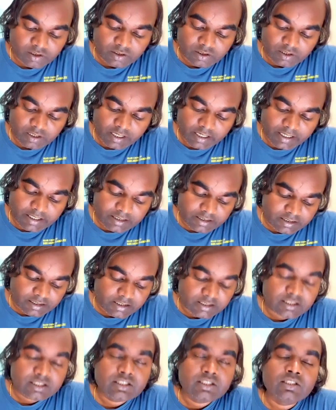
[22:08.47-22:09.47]
and
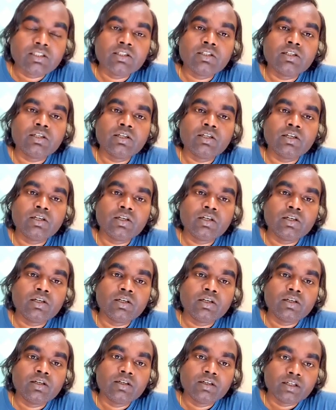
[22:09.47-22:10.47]
this
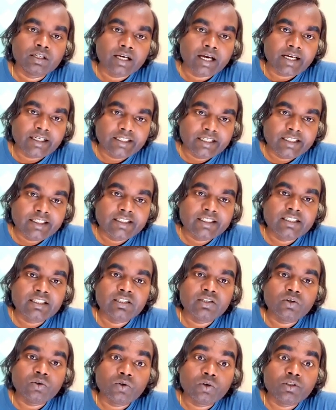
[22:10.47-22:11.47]
identity
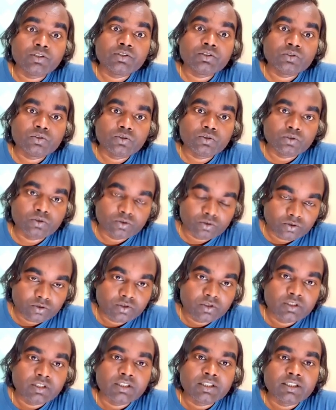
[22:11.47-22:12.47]
holds true
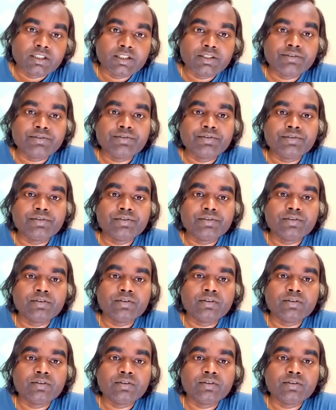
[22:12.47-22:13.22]
if